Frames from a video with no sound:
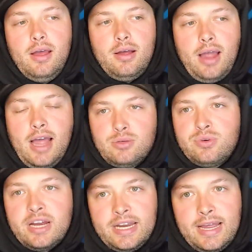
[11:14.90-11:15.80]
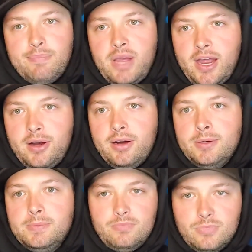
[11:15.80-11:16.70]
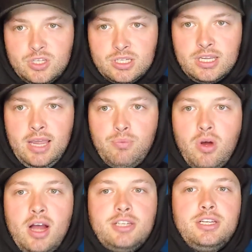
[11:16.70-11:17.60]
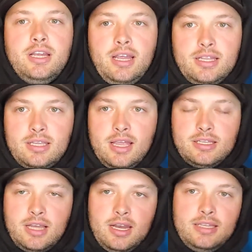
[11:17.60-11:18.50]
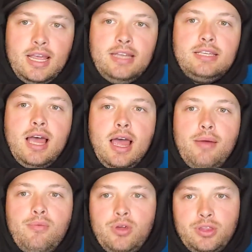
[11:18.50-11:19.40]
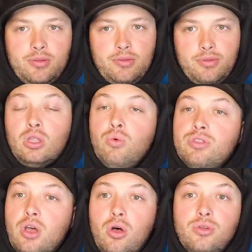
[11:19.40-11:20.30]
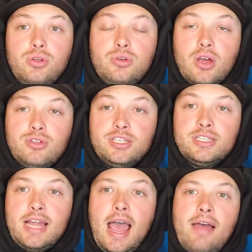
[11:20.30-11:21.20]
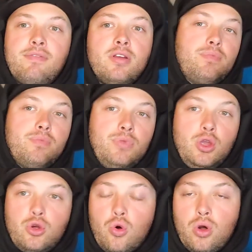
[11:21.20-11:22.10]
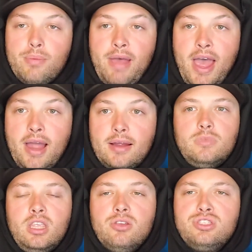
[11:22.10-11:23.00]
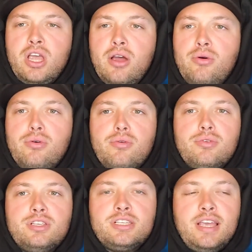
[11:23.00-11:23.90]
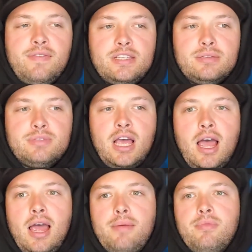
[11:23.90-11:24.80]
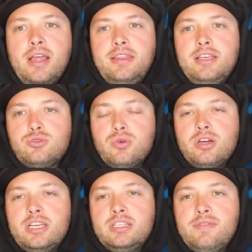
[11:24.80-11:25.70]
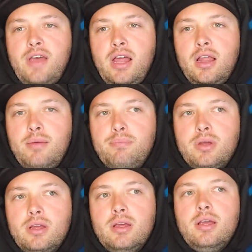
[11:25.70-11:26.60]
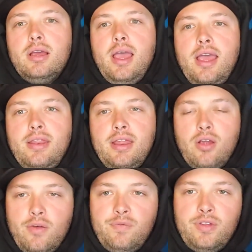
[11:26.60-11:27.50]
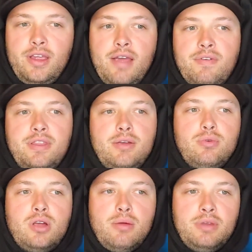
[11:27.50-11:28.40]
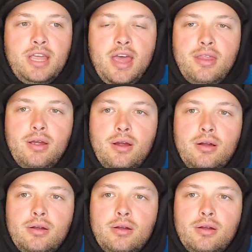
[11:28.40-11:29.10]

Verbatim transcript: Guys, we're going to get better. Just keep watching. It's it's going to take time with the, with the whole new coaching staff, new quarterback. So, just give it some time, let these rookies develop, and then hopefully everything will come together.